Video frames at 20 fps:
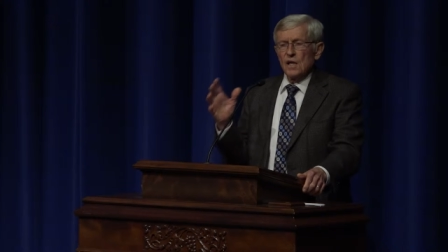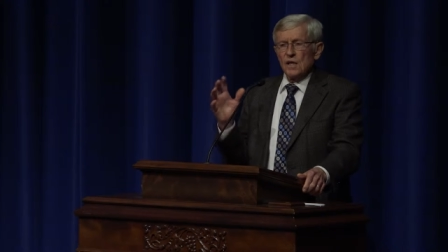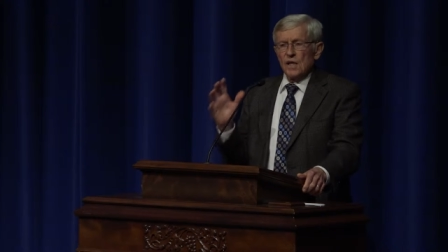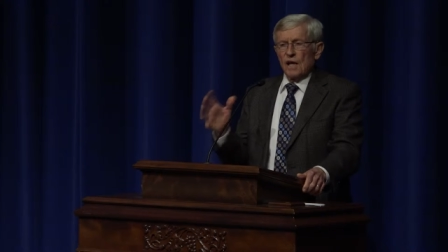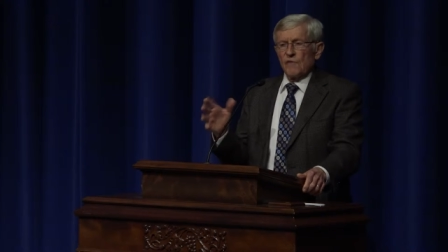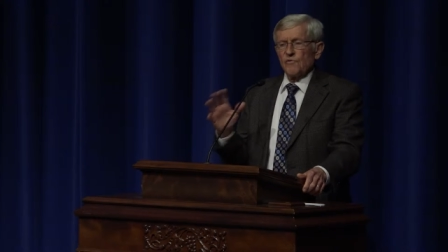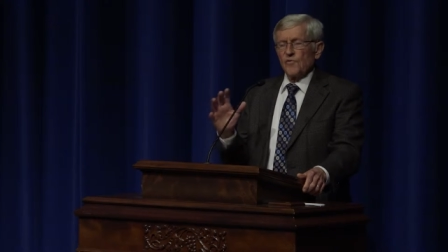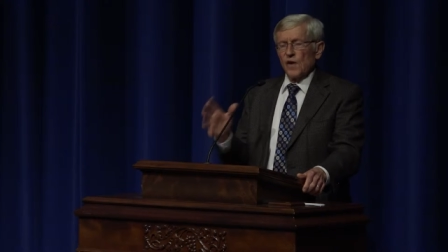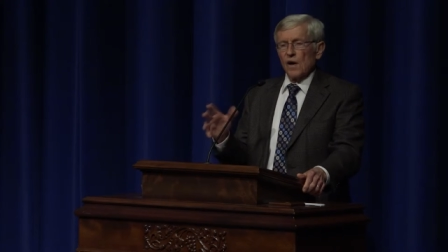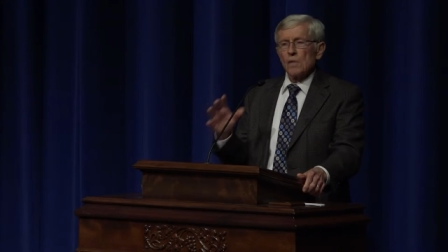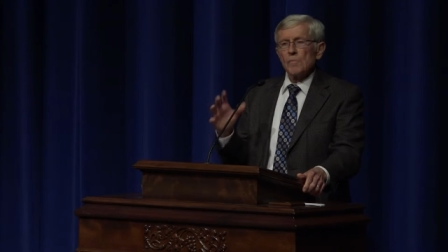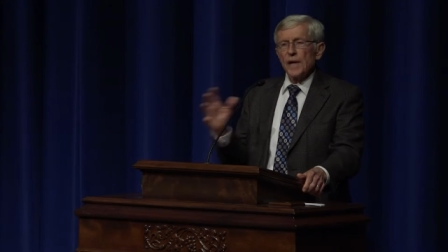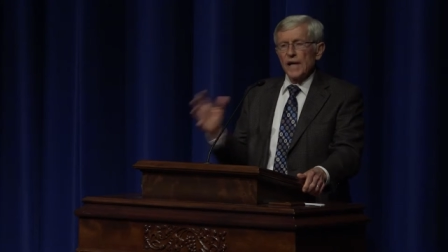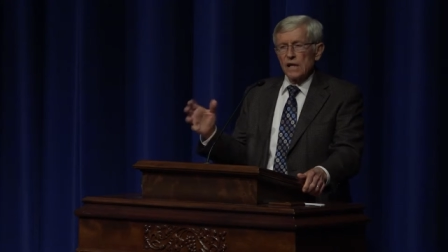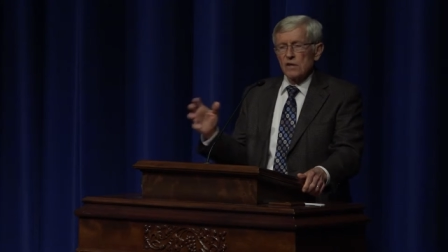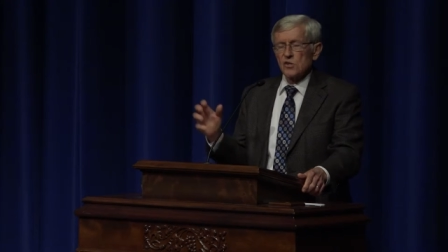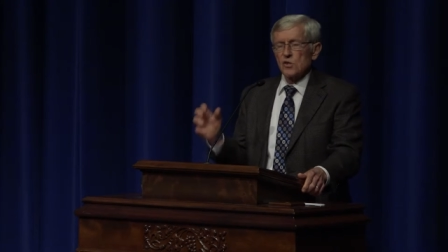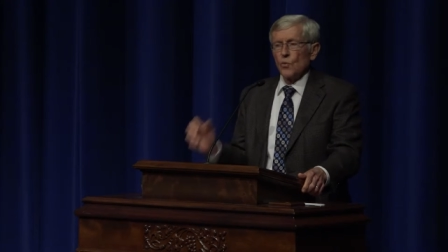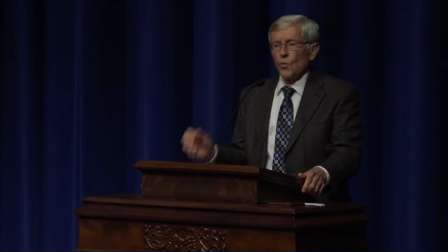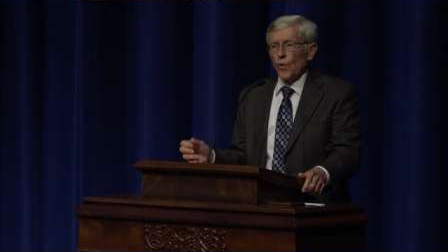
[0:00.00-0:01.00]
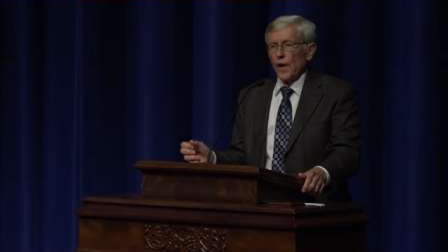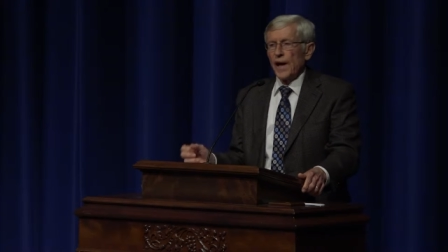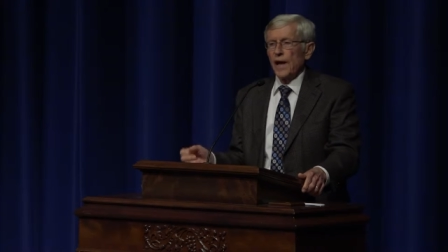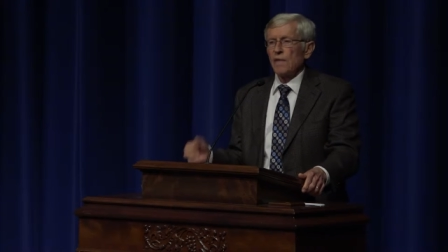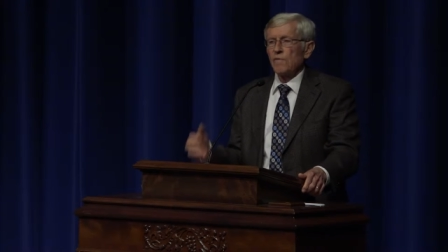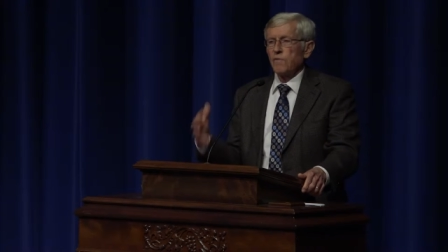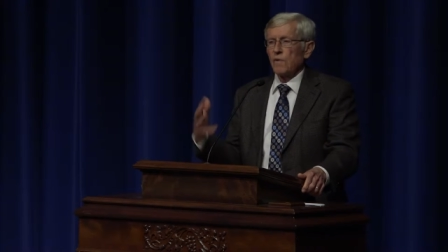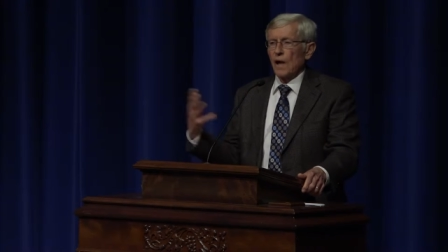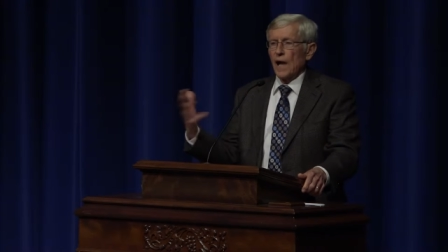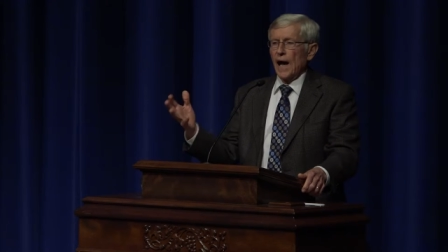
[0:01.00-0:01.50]
that farming as a way
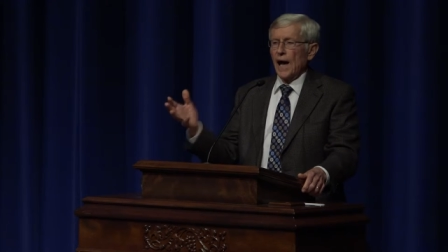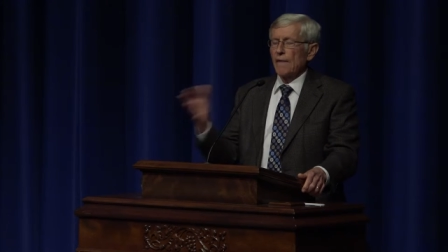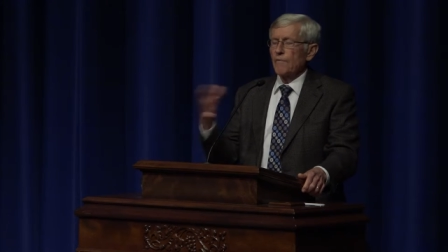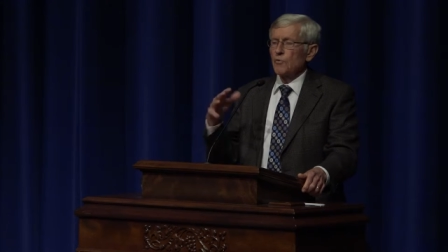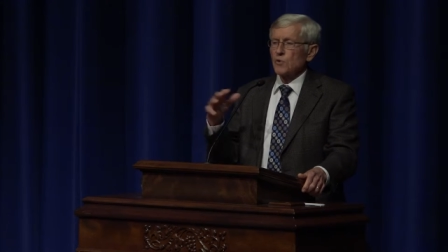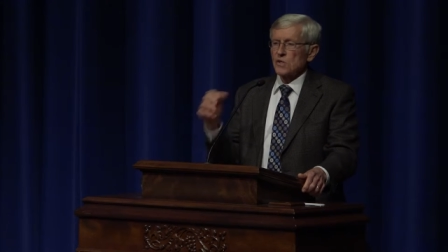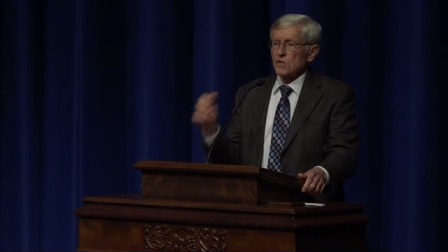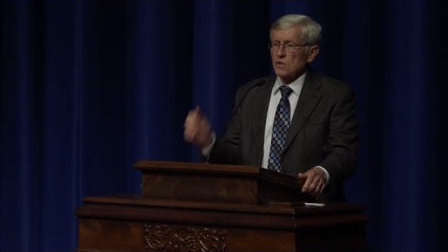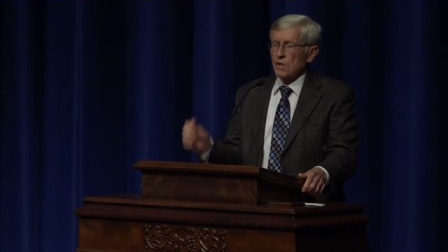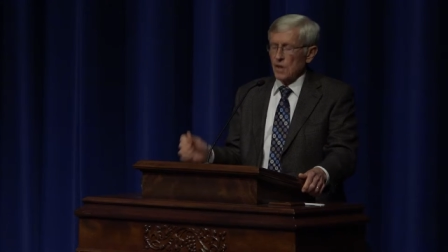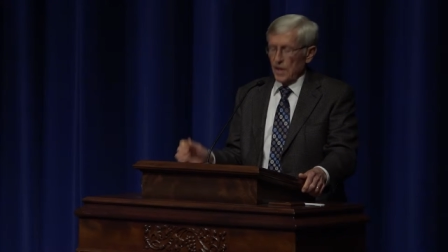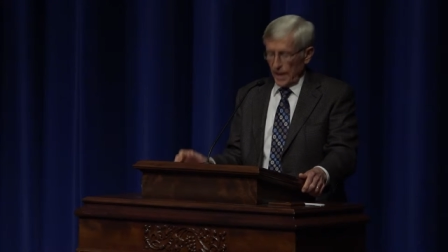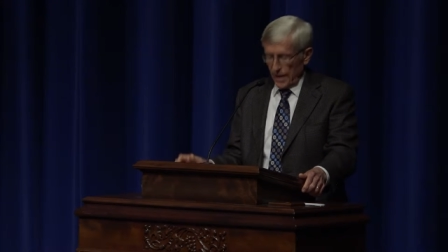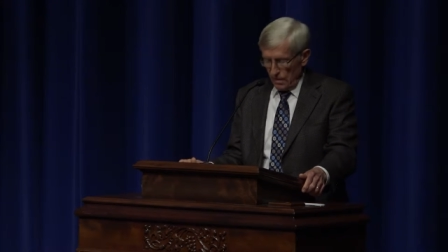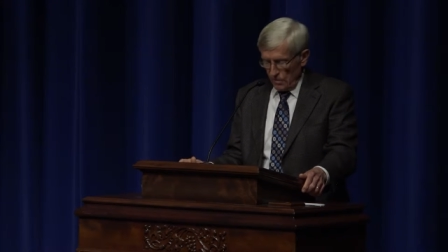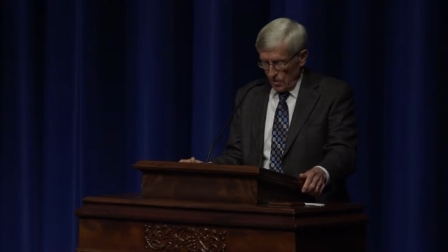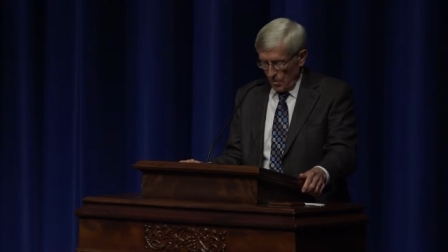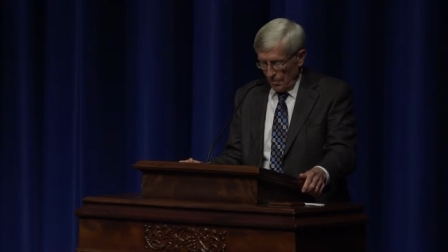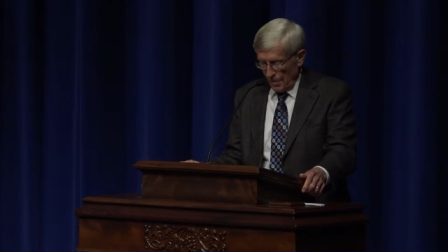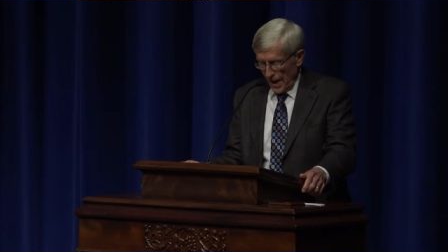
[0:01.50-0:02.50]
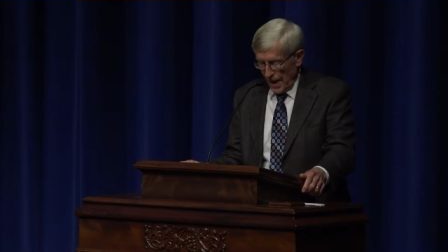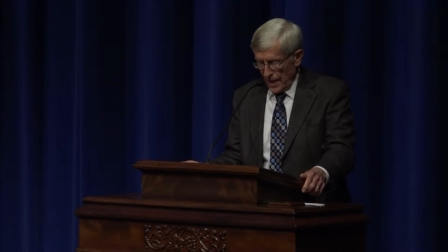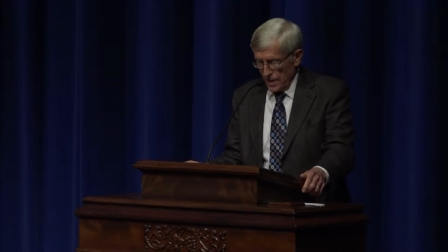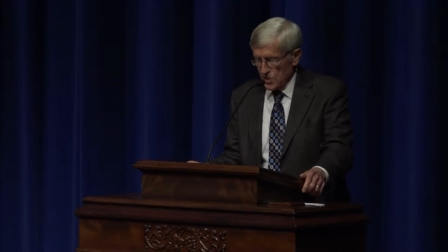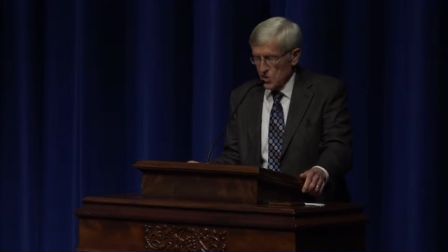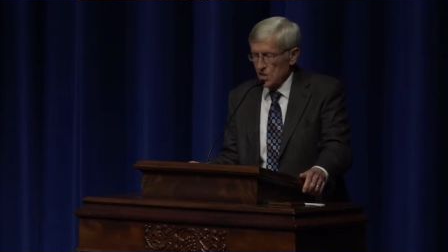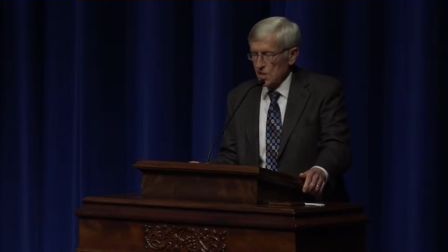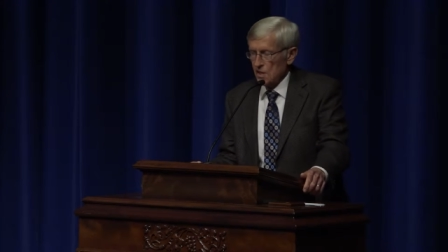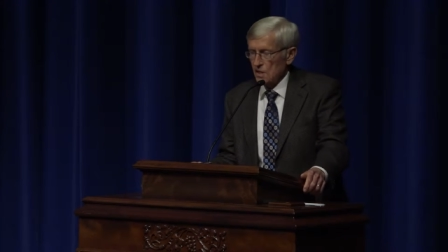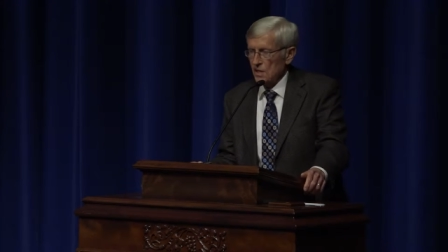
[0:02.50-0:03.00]
of life was a thing of the
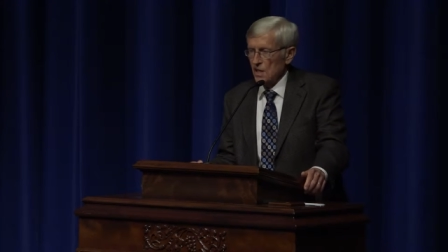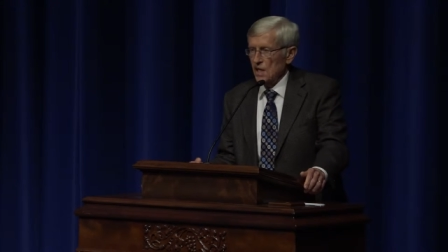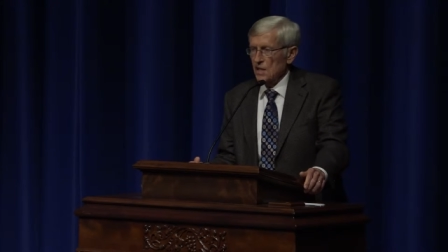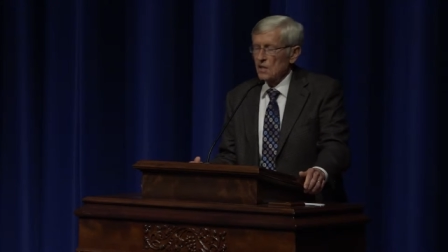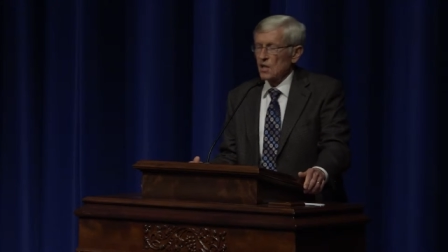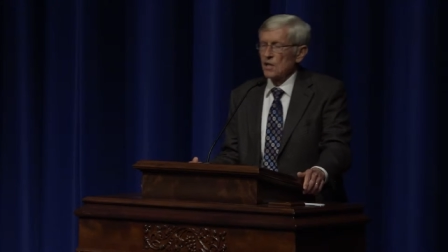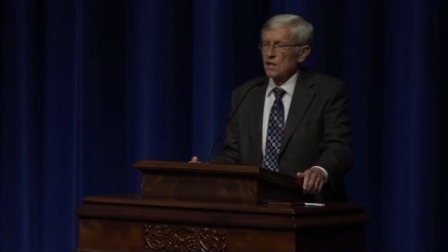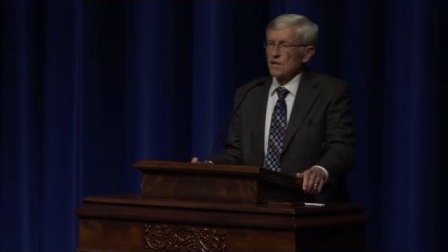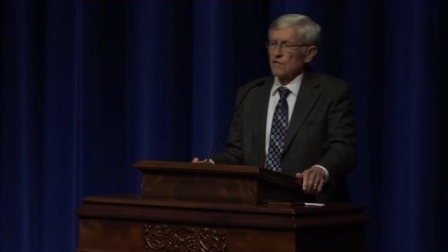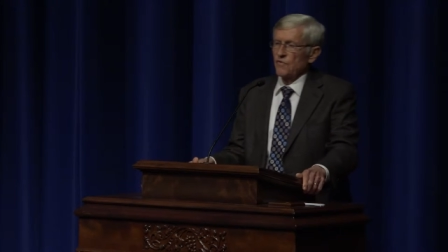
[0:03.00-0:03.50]
past, and that